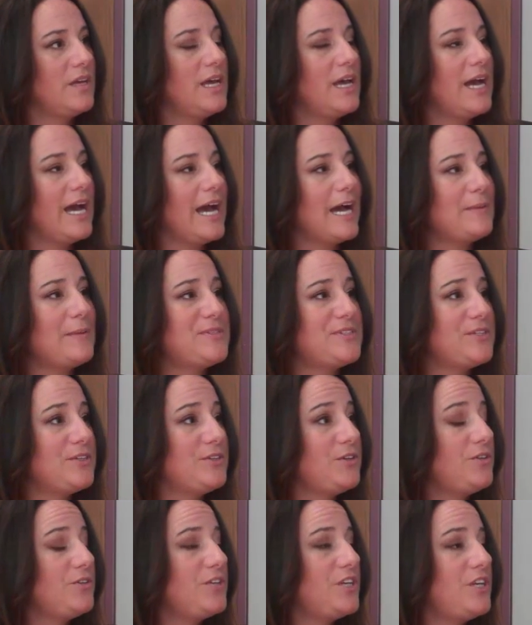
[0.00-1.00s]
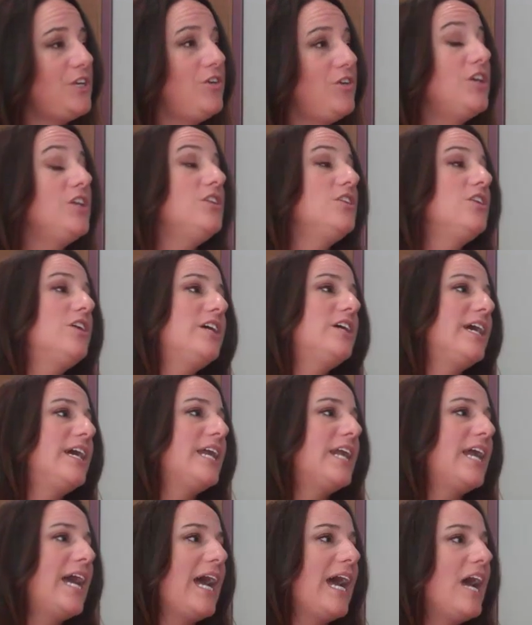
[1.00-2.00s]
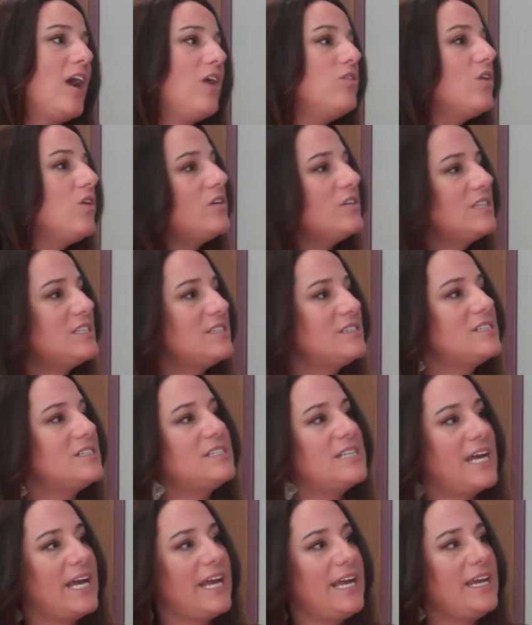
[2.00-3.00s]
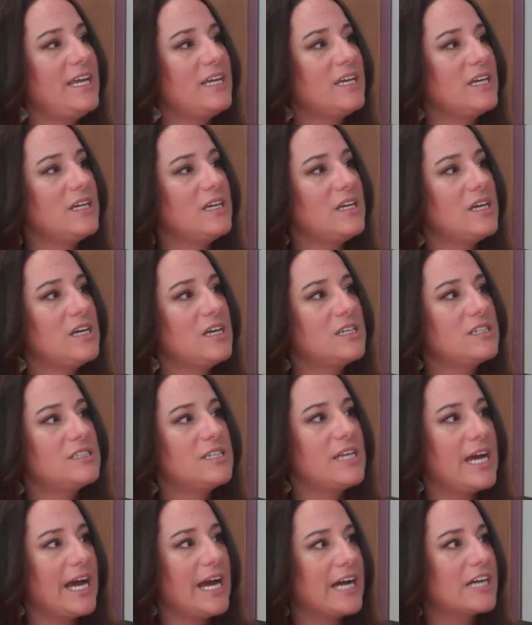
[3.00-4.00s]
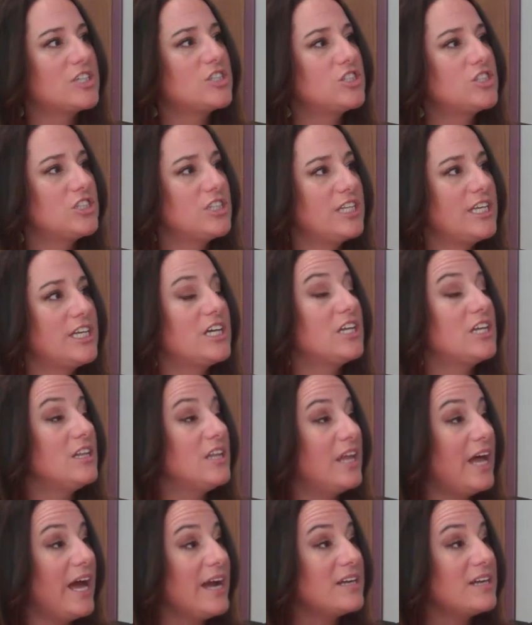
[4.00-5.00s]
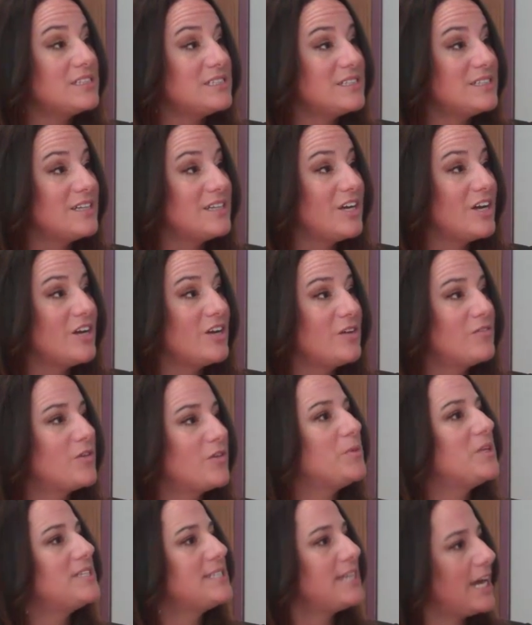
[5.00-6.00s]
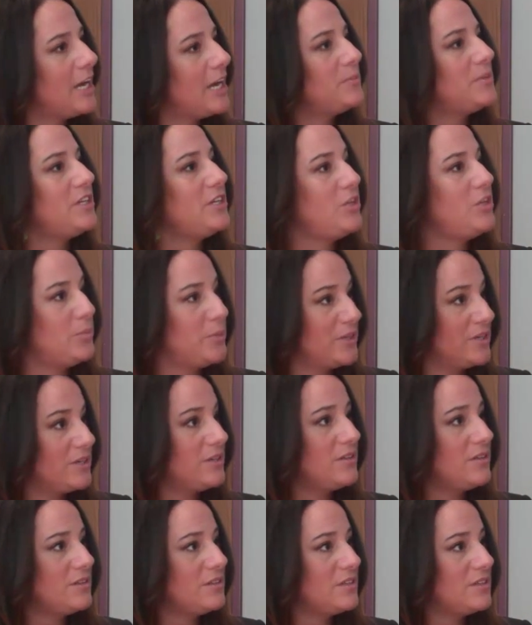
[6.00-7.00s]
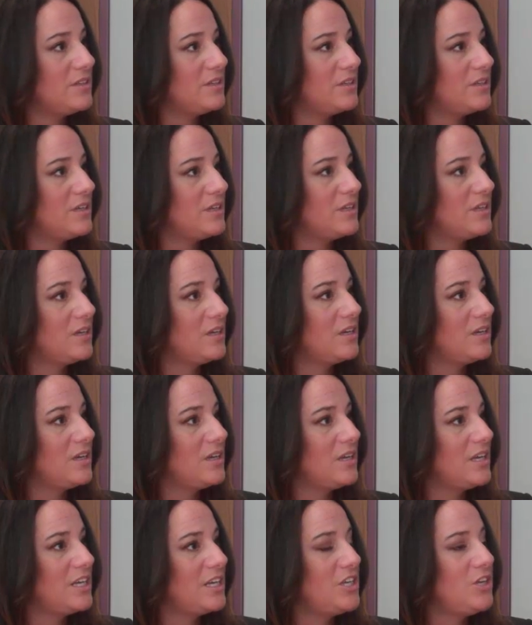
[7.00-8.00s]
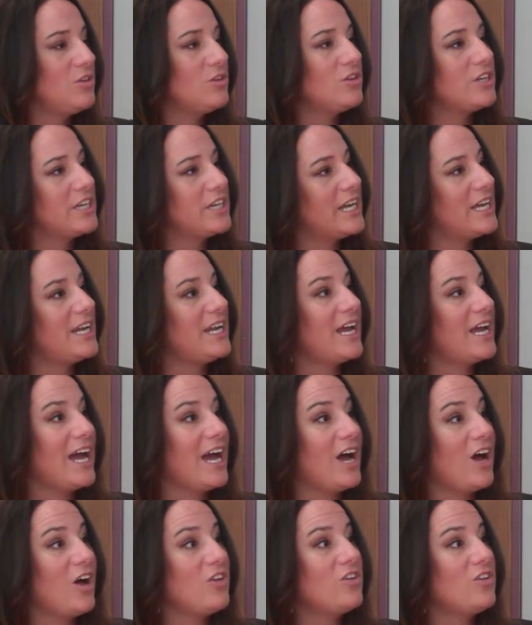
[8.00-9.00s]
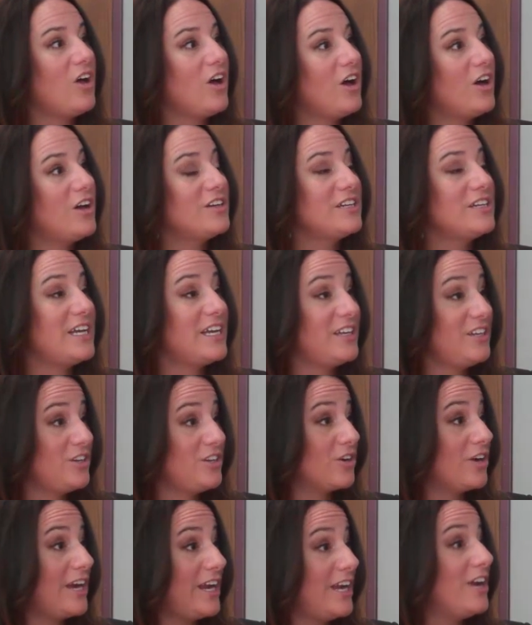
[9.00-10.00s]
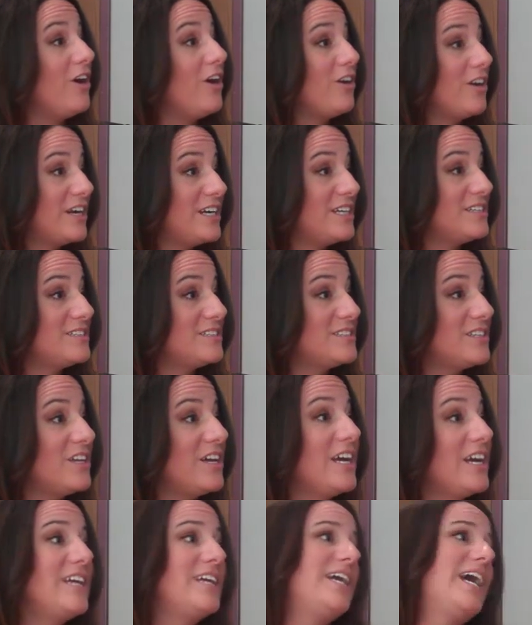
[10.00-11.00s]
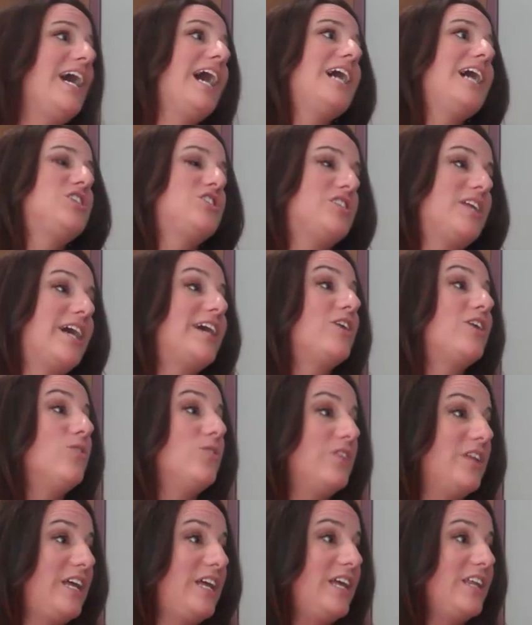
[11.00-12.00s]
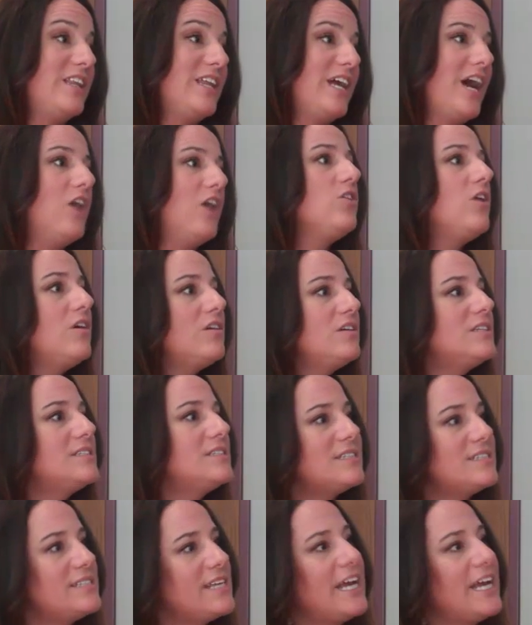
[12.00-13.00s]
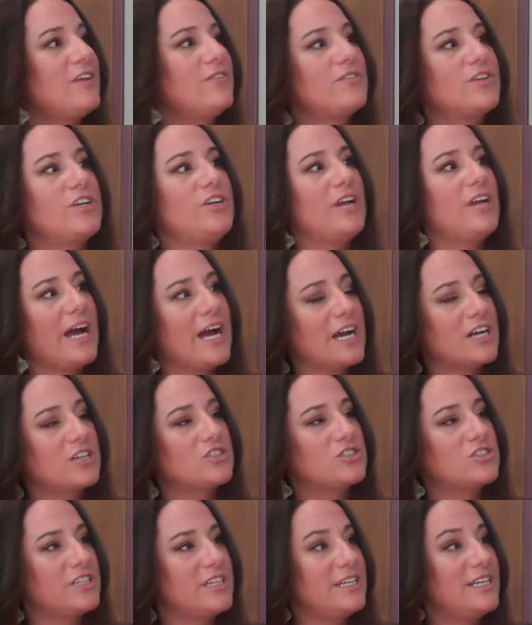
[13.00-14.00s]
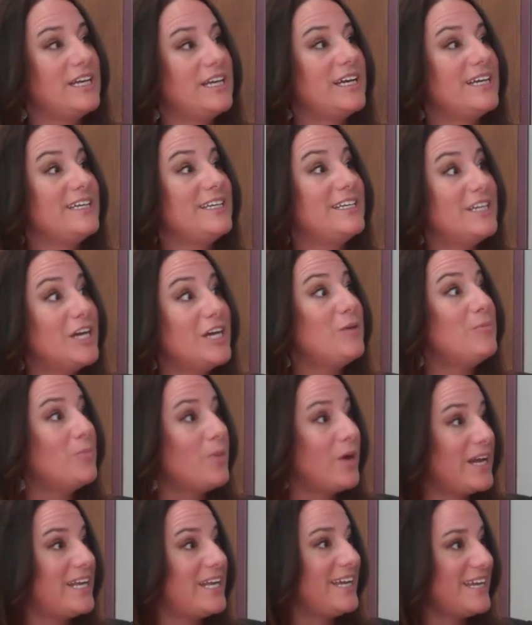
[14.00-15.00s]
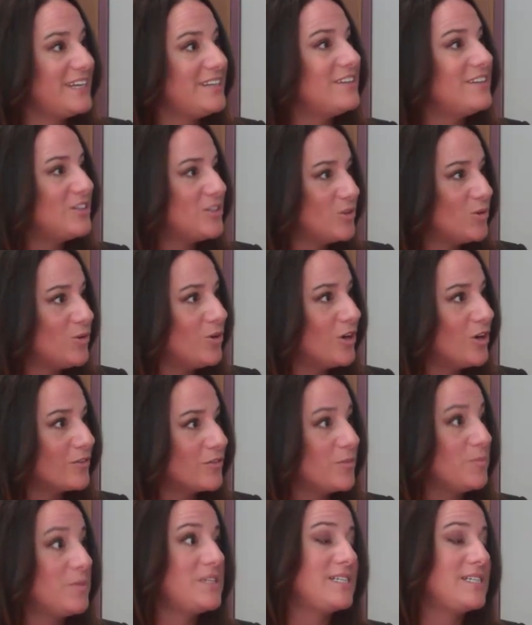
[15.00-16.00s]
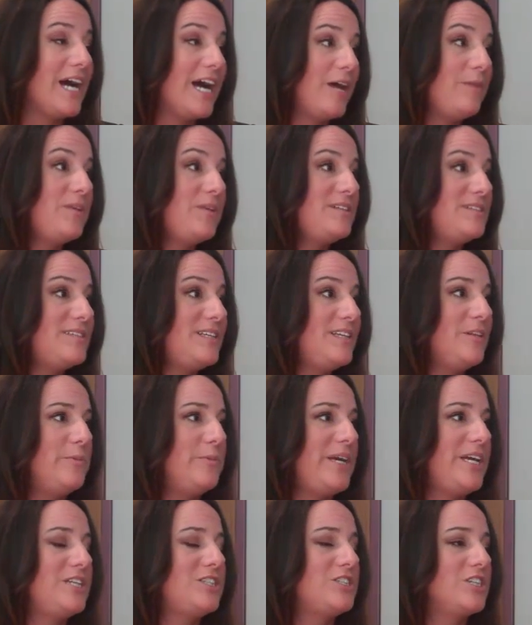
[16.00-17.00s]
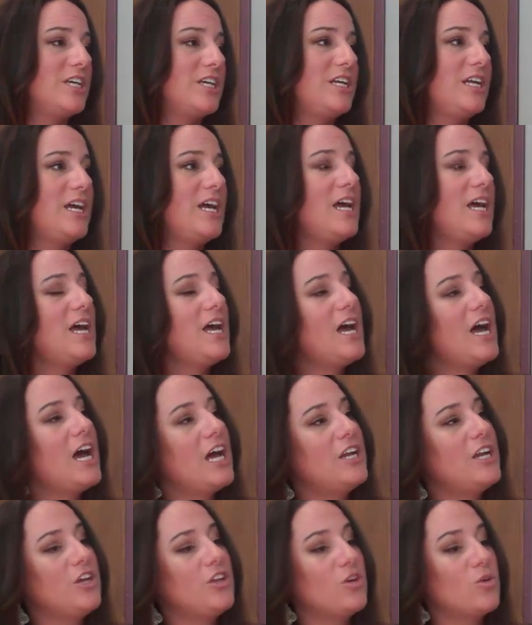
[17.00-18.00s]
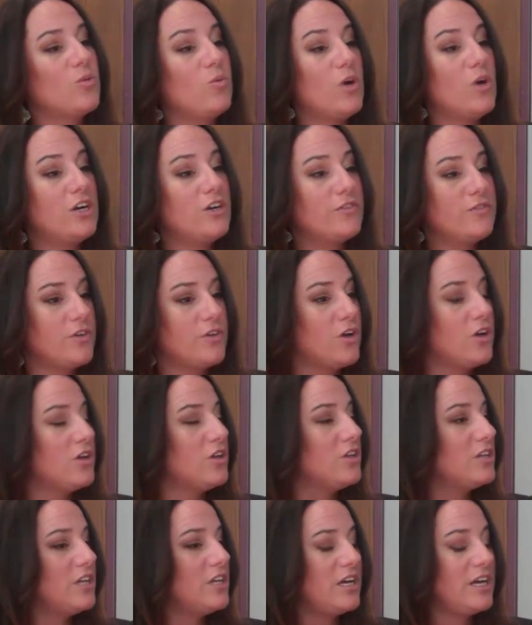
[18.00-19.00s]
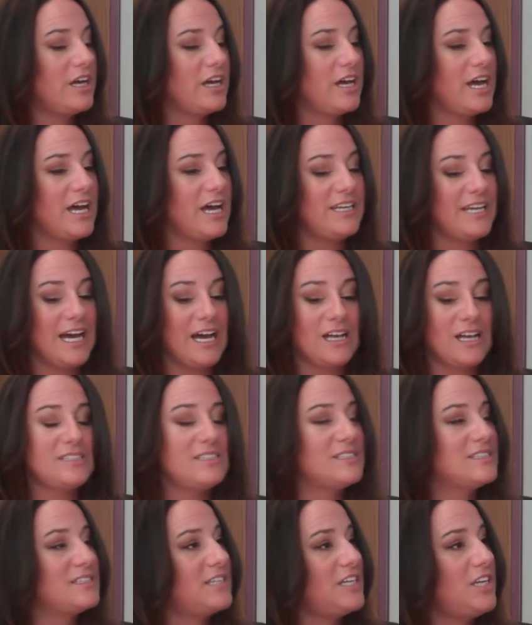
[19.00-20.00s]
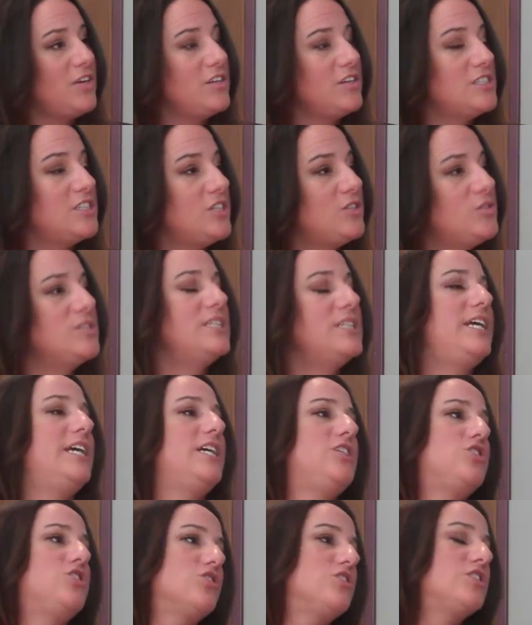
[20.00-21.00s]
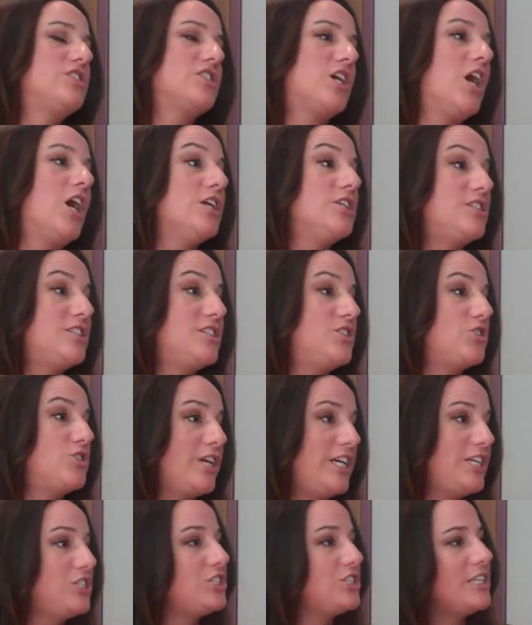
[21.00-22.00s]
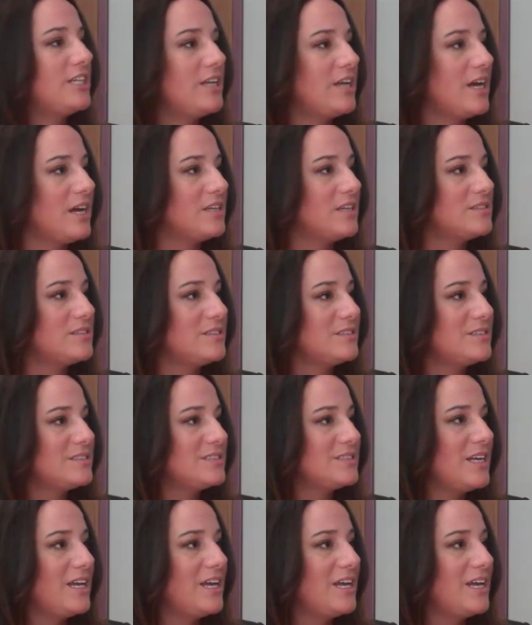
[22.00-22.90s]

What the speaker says: Absolutely. You can look at how long does it take to actually collect from the time that you bill. You look at how long your AR is, the cash cycle length. How long does it take for you to actually get money in the door from the time that you see the patient? Right. Another wonderful analysis that you can do is an insurance concentration analysis.